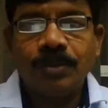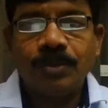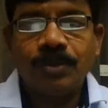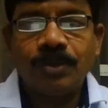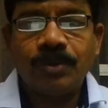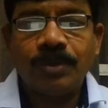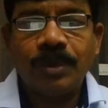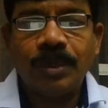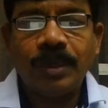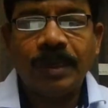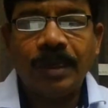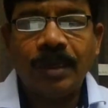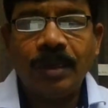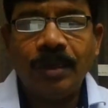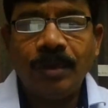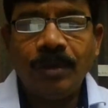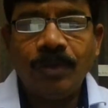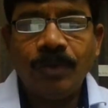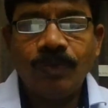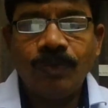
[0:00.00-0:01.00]
So there are
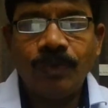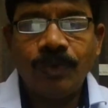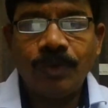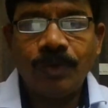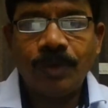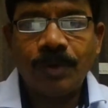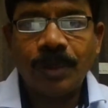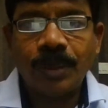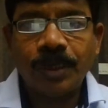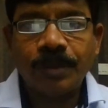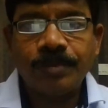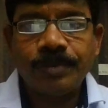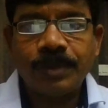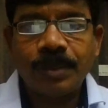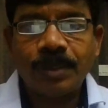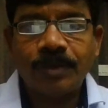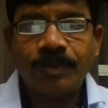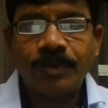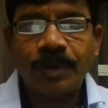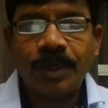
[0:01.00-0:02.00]
4 types
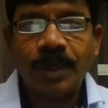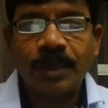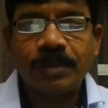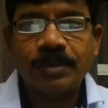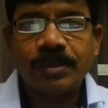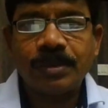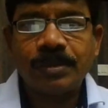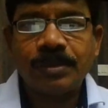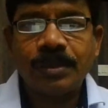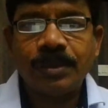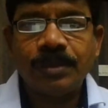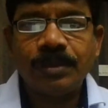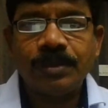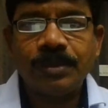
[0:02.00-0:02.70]
of taxes in